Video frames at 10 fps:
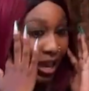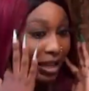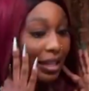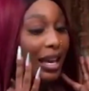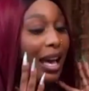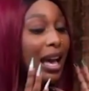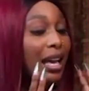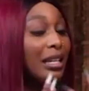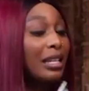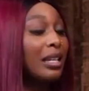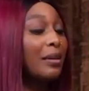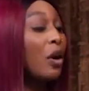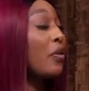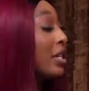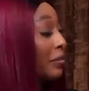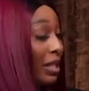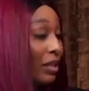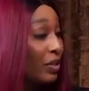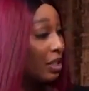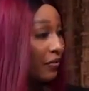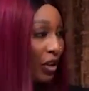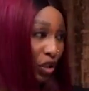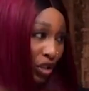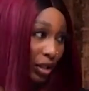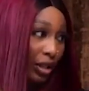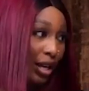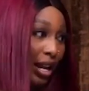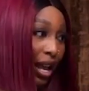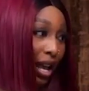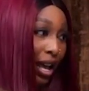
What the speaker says: she had made reservations for both of us, and that she would be in her